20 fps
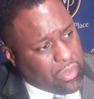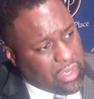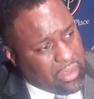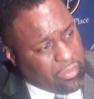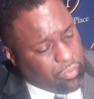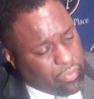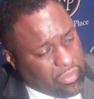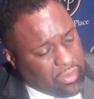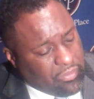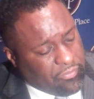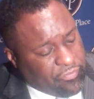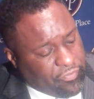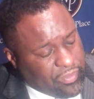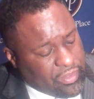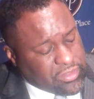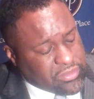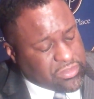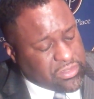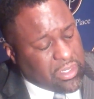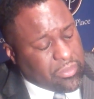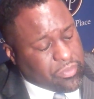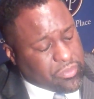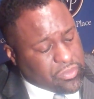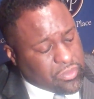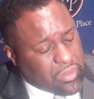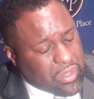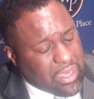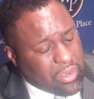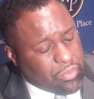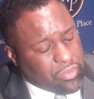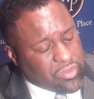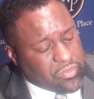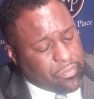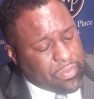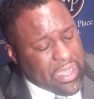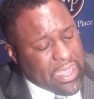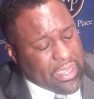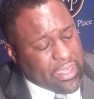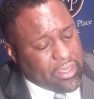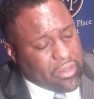I, I finished up, so I was
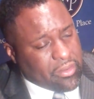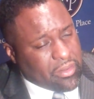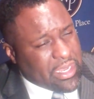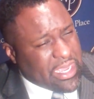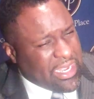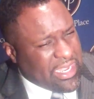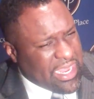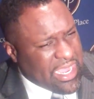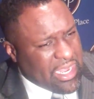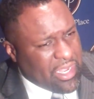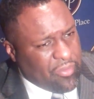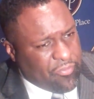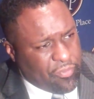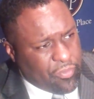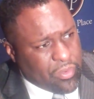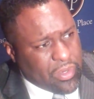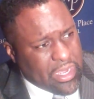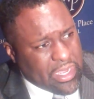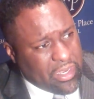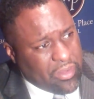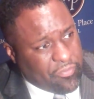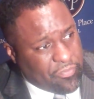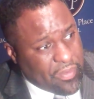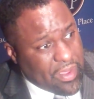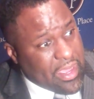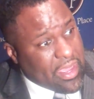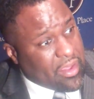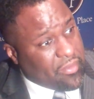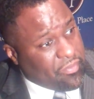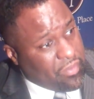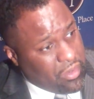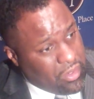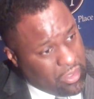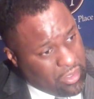back here in like 94, 95,